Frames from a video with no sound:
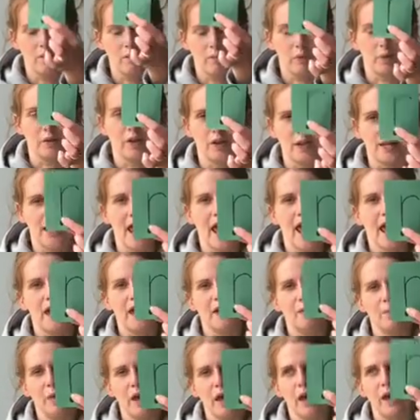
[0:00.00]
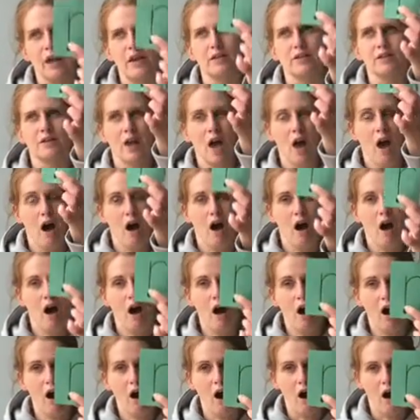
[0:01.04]
but the name is
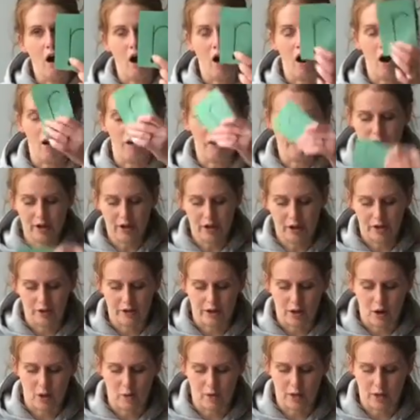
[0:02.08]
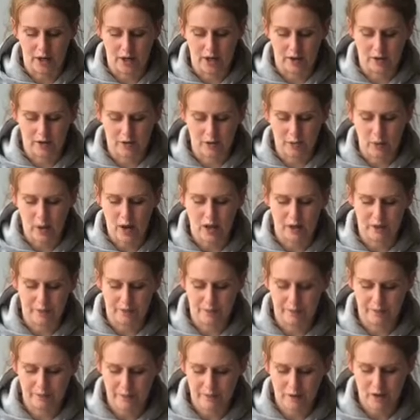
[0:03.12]
r, is going in as well.
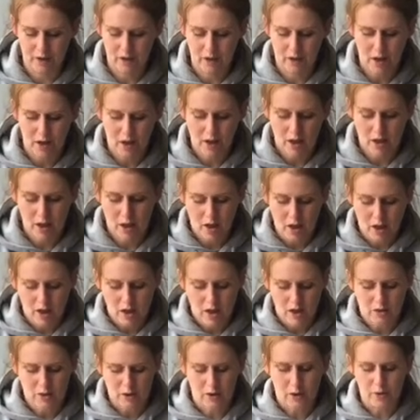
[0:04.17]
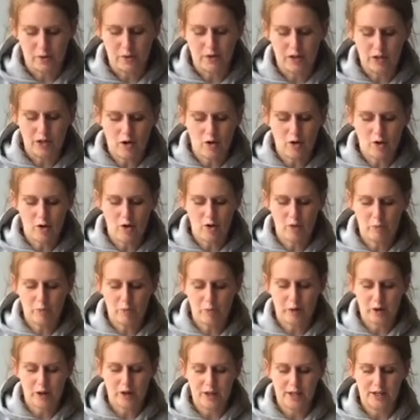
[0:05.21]
Close it up,
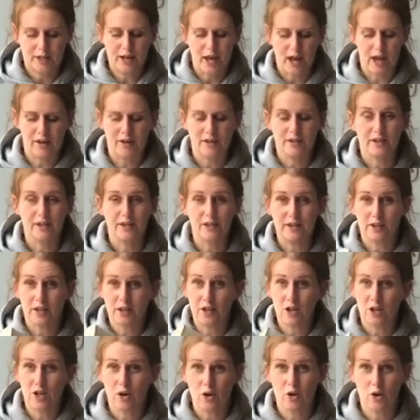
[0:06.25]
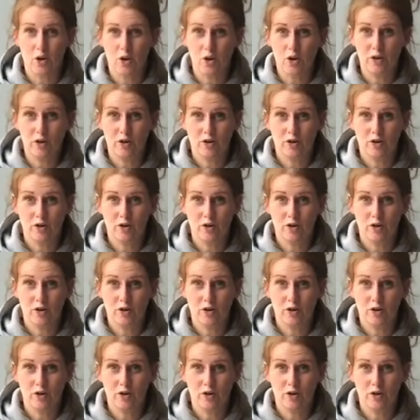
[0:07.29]
nice and secure.